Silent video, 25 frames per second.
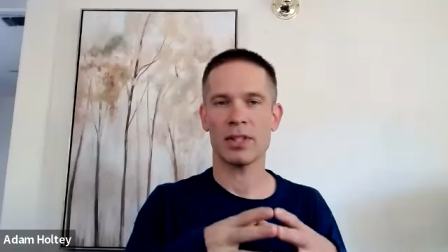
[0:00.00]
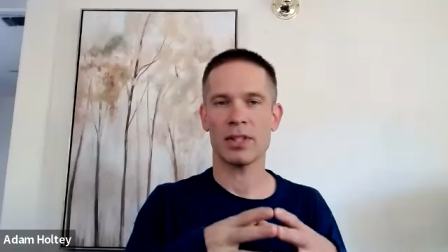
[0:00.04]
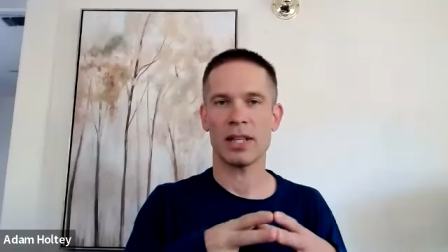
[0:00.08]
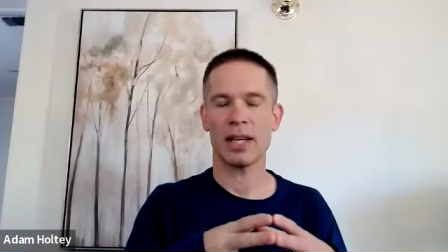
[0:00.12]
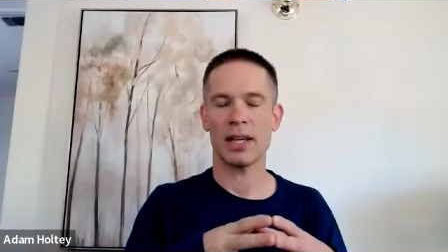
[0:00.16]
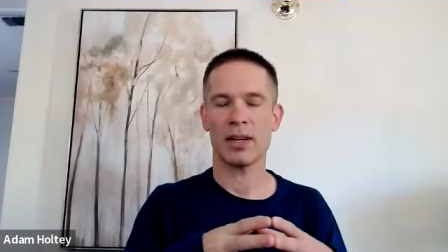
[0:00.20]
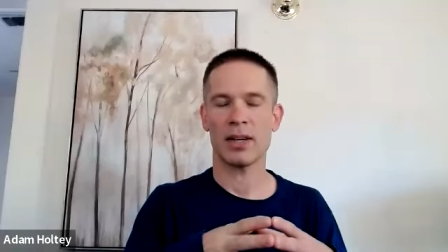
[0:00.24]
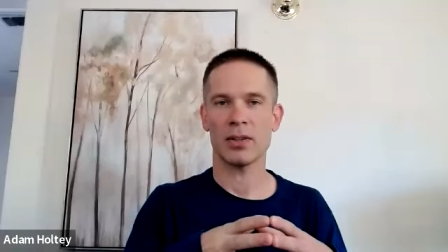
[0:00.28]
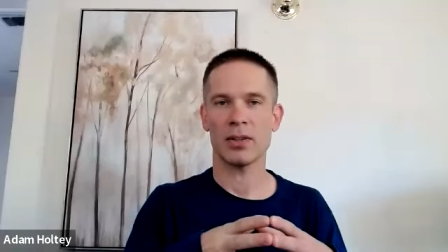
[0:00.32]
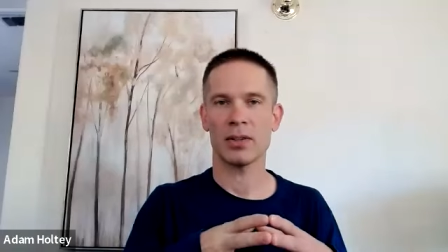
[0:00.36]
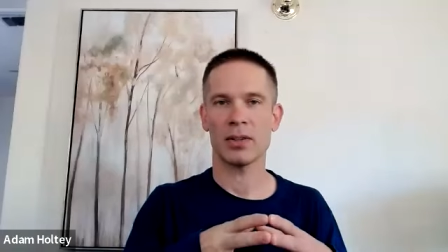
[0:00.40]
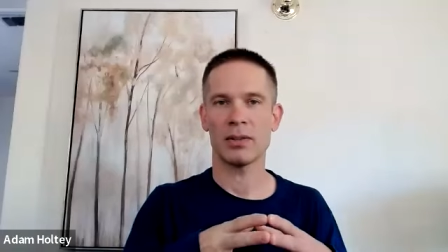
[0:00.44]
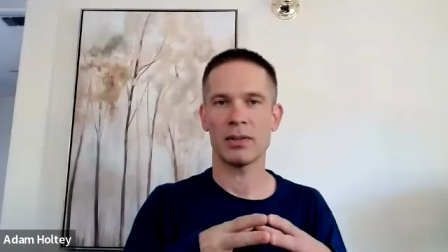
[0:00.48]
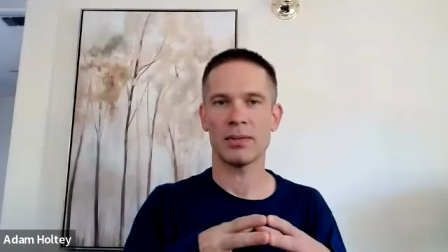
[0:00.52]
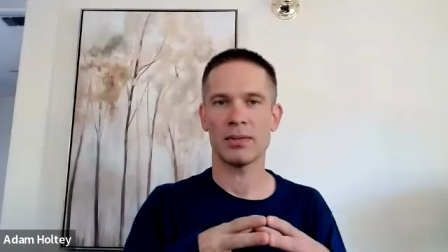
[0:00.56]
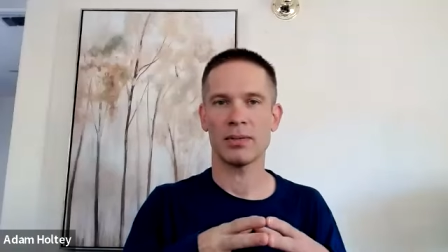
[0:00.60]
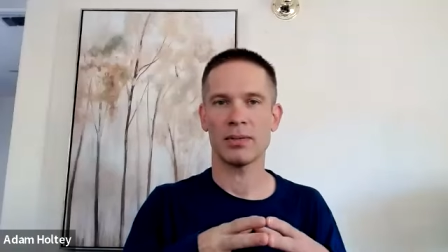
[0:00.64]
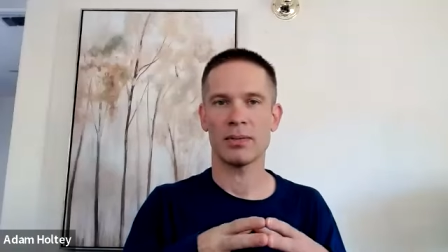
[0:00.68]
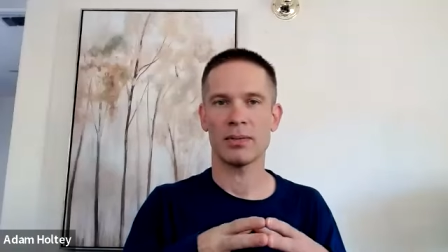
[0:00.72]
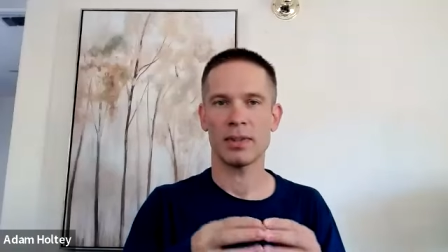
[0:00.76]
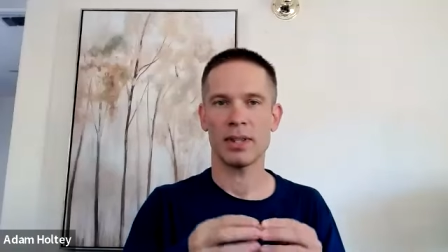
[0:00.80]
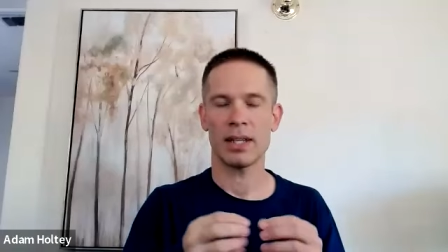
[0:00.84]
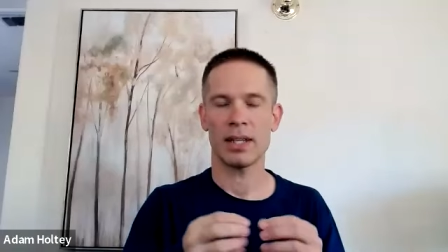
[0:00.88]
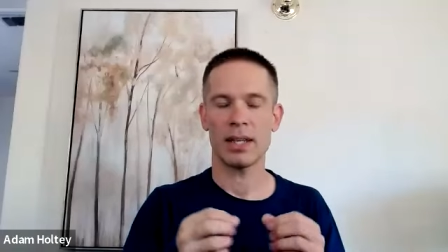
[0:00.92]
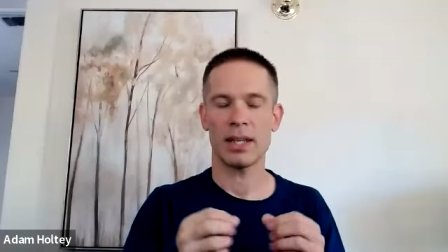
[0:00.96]
cycle,
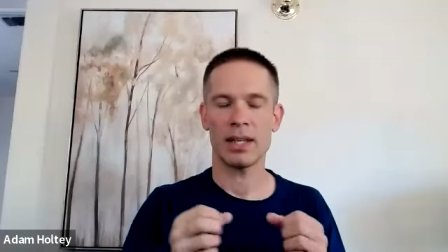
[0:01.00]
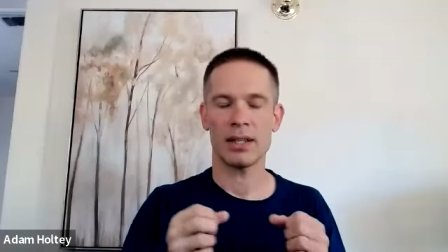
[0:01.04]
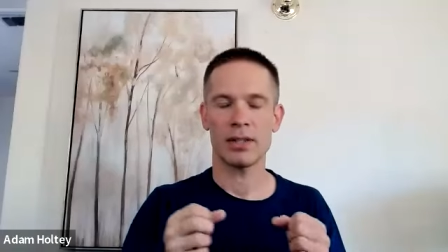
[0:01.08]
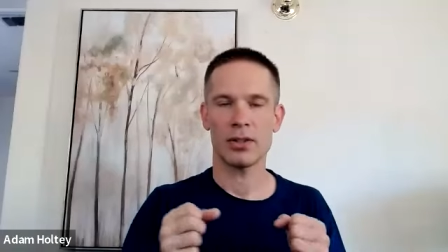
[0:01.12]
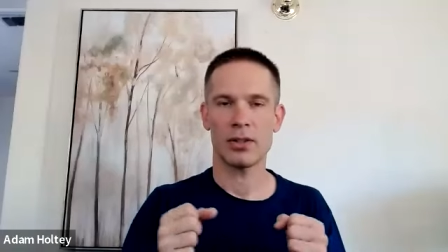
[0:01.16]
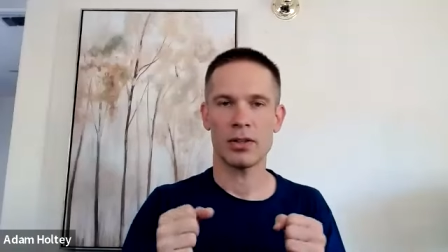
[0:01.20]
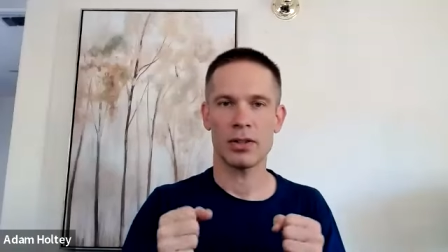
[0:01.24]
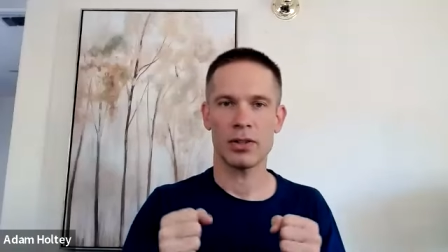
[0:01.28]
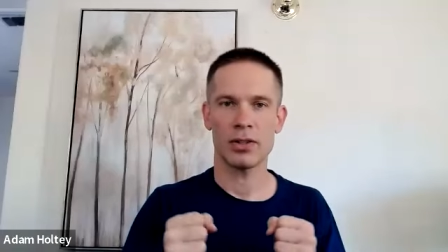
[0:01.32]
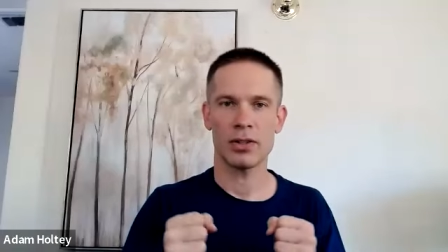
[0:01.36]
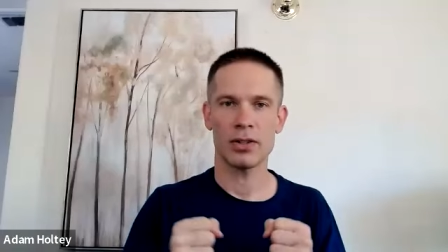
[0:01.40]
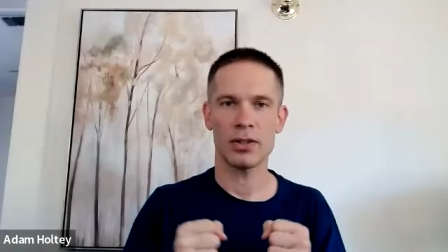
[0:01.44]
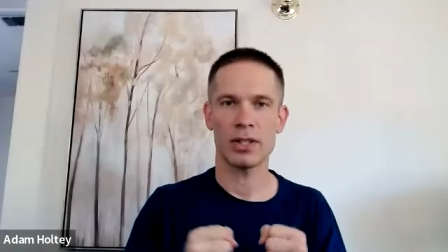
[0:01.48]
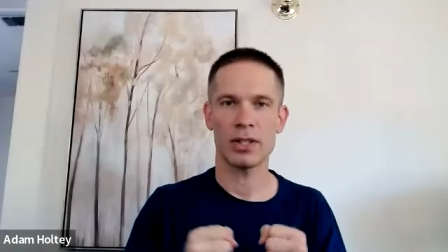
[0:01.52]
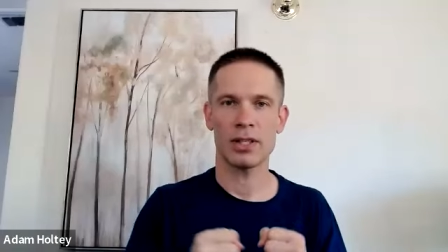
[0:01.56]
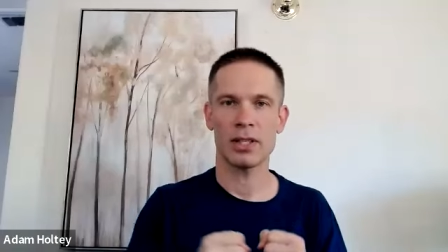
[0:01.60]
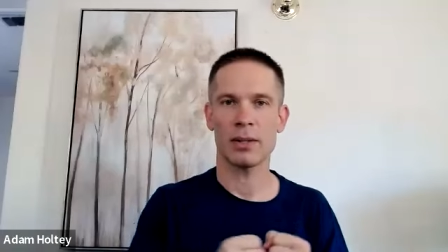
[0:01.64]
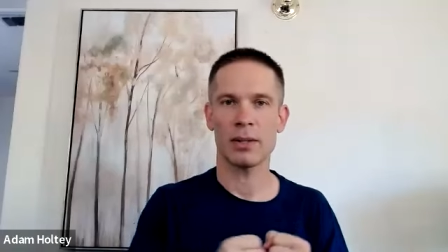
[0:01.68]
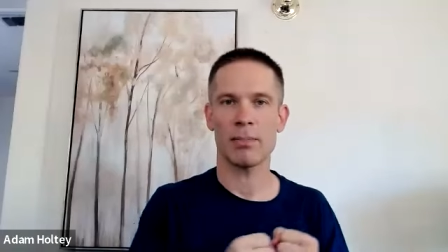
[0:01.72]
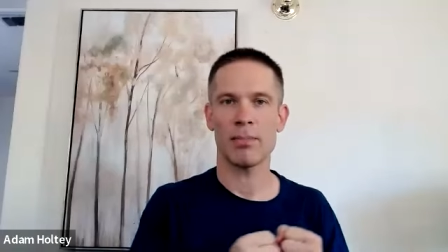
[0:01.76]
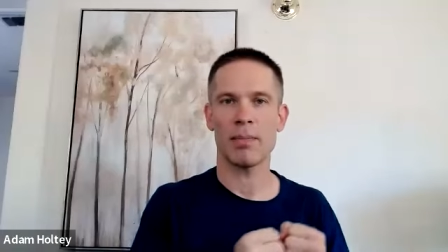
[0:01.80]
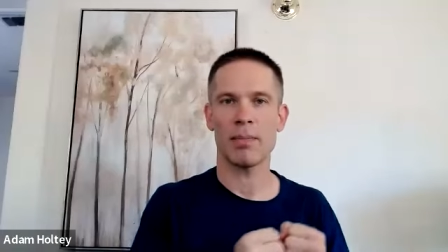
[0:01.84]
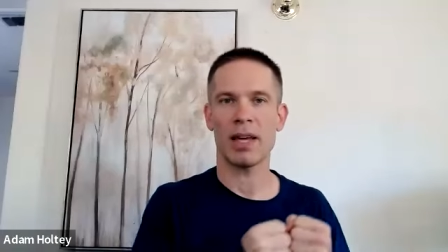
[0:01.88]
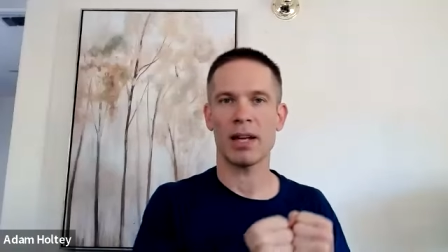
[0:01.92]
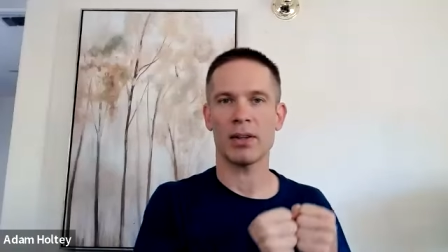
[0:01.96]
it turns
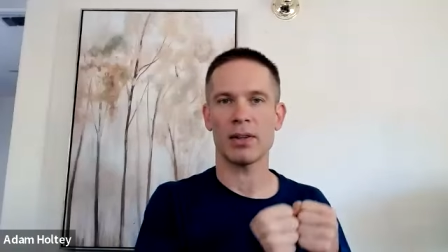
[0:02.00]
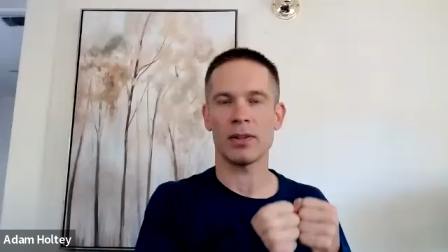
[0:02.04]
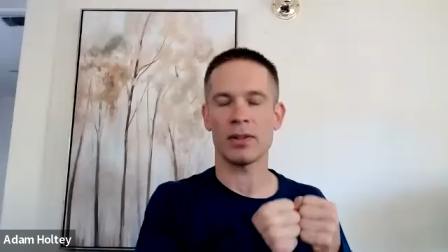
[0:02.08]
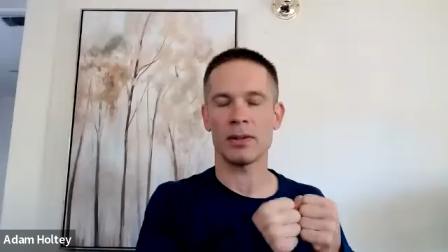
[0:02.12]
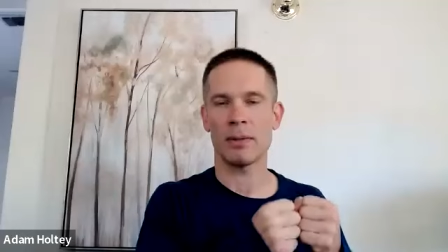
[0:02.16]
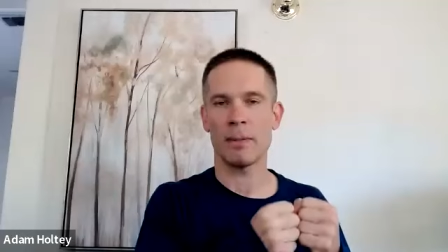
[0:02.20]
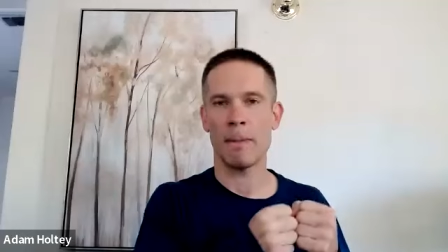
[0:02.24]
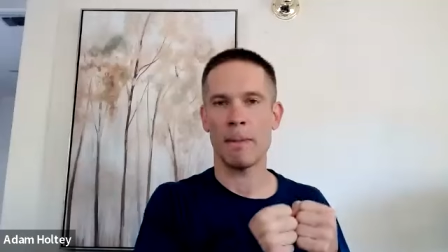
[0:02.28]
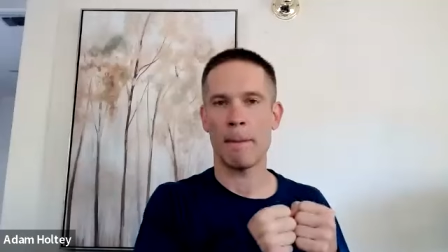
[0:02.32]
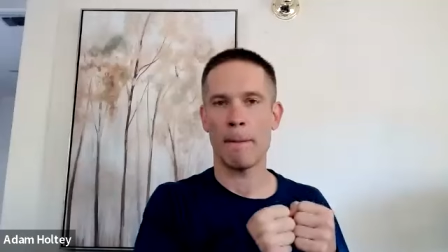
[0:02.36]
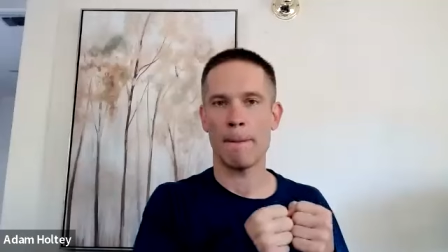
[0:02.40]
into metal.